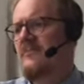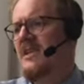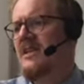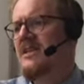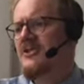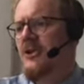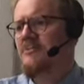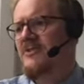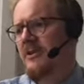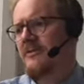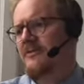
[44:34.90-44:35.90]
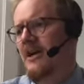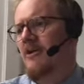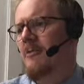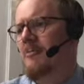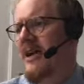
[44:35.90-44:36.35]
in terms of
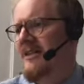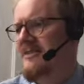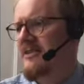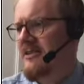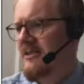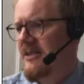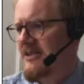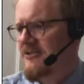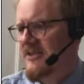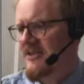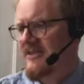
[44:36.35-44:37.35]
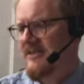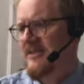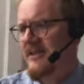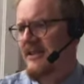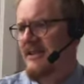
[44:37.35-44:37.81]
our practical interest
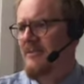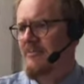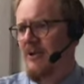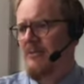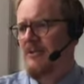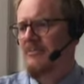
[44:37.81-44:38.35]
in the problem.